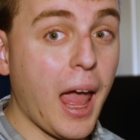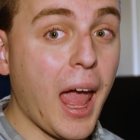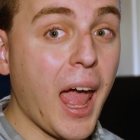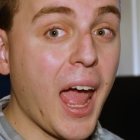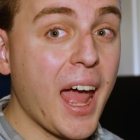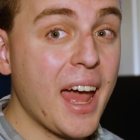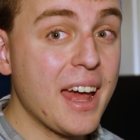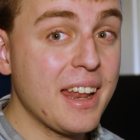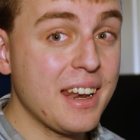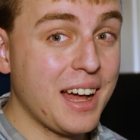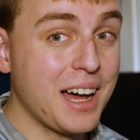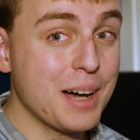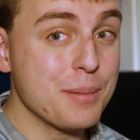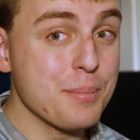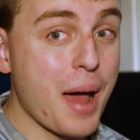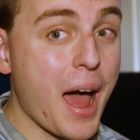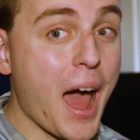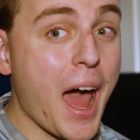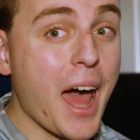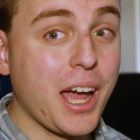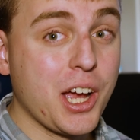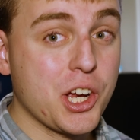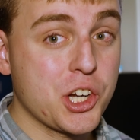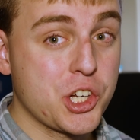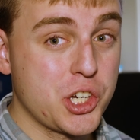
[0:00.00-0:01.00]
and I'm
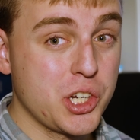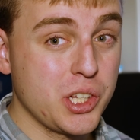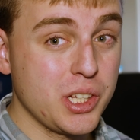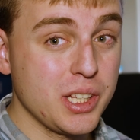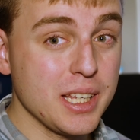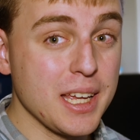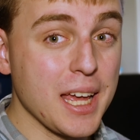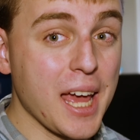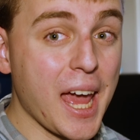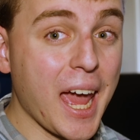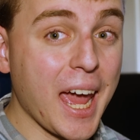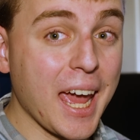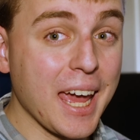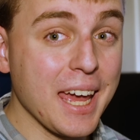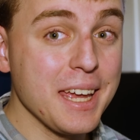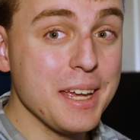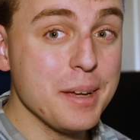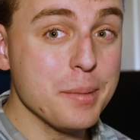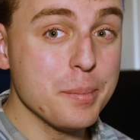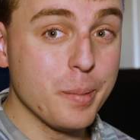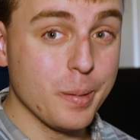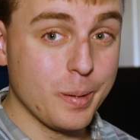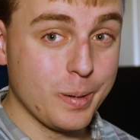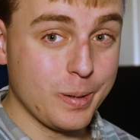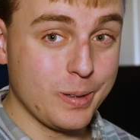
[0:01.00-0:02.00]
actually
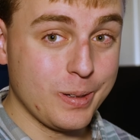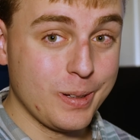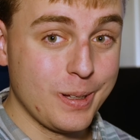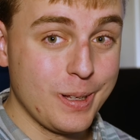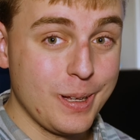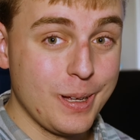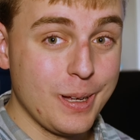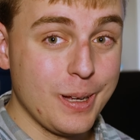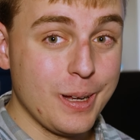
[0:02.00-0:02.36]
able